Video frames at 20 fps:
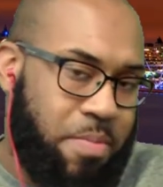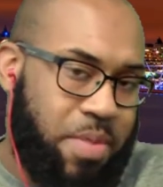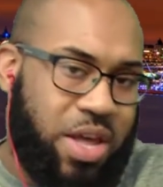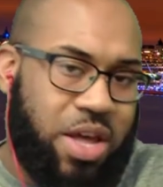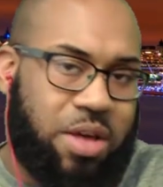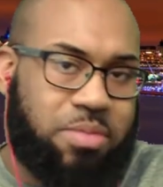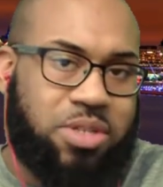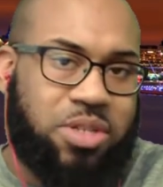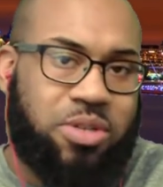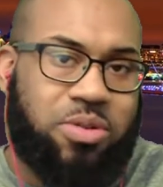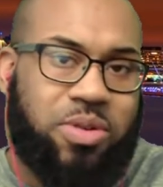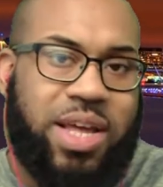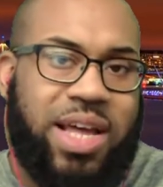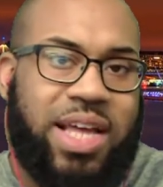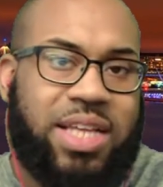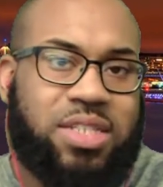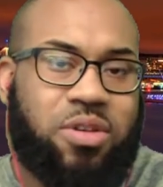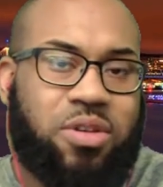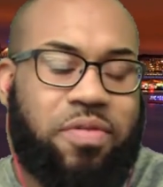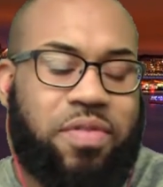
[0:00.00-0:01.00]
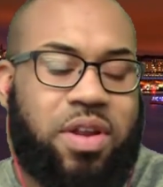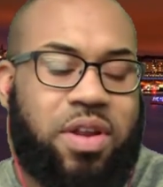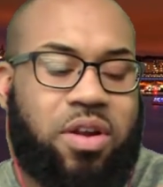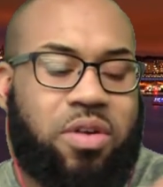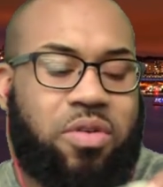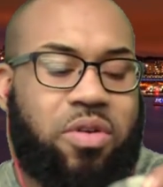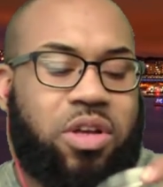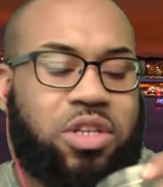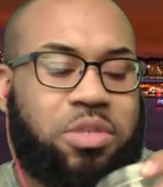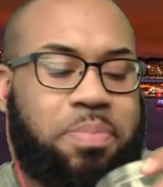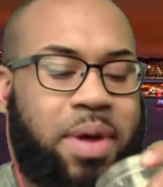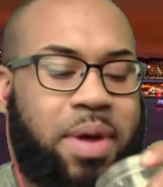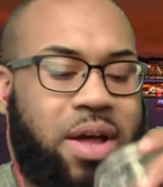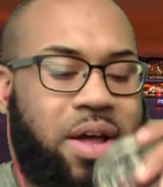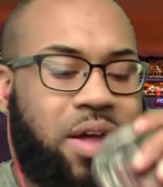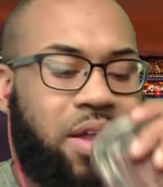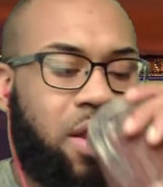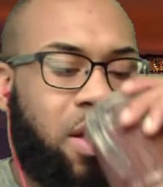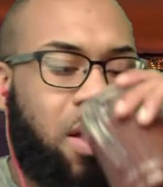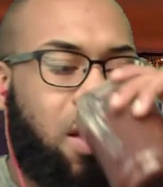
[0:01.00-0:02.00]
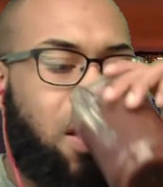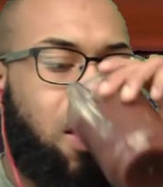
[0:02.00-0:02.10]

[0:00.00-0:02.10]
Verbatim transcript: Big up to you guys over there across pond.